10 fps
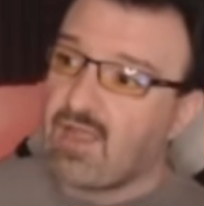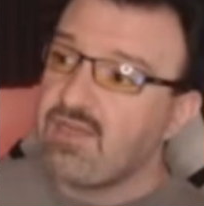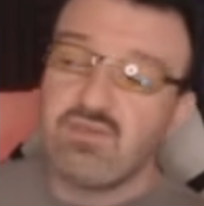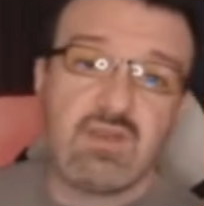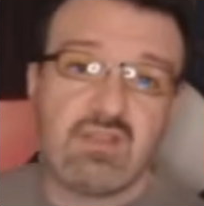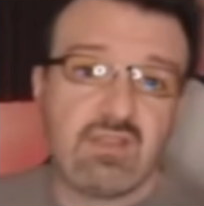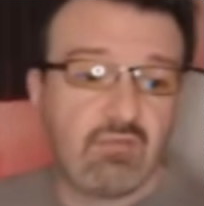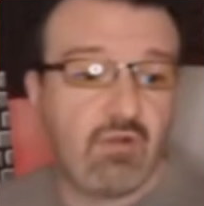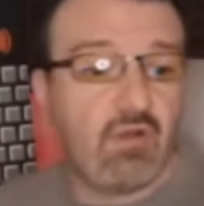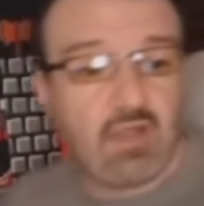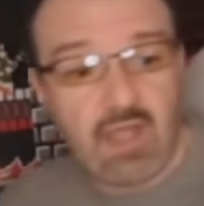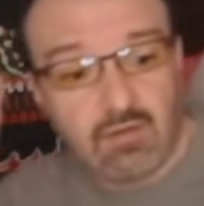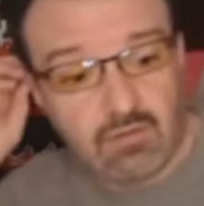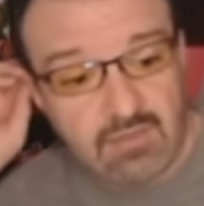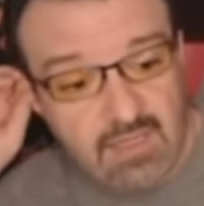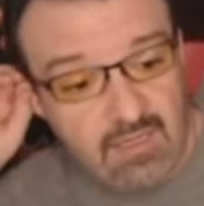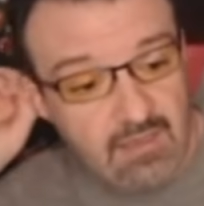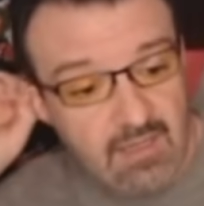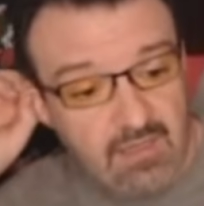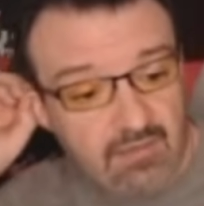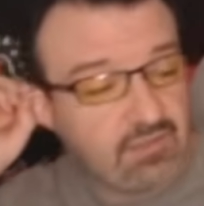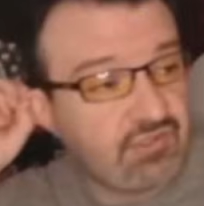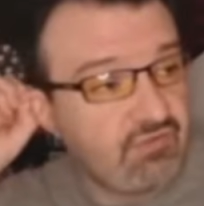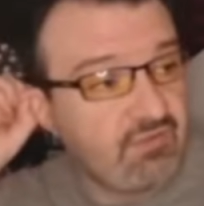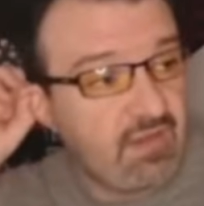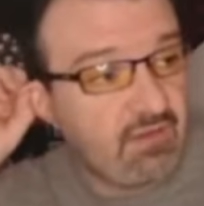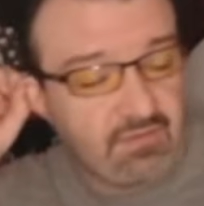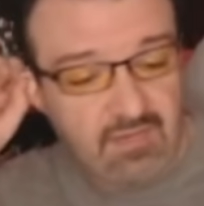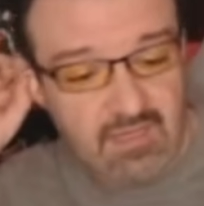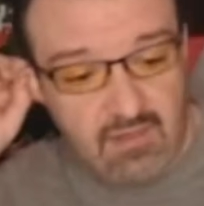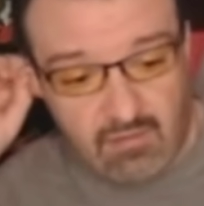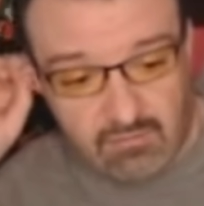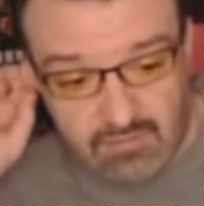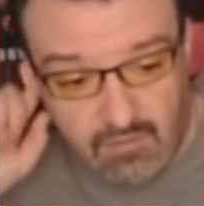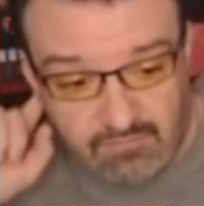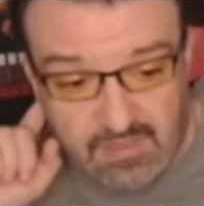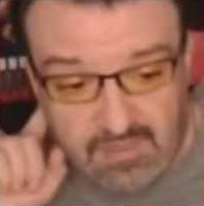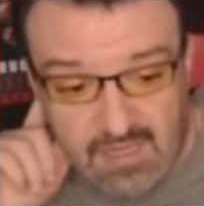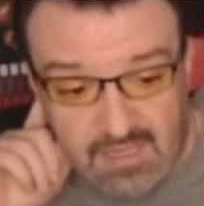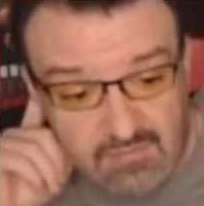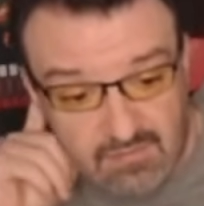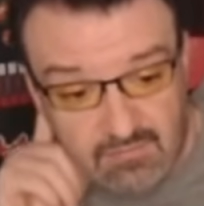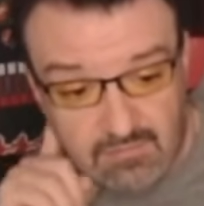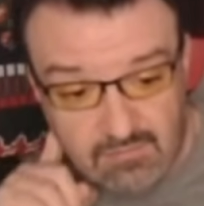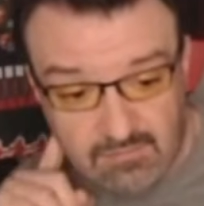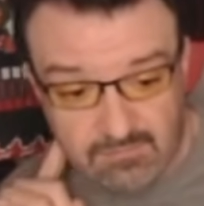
I didn't do anything wrong. I earned it. And now they're going to screw me over? Like, no. No fucking thank you, dude.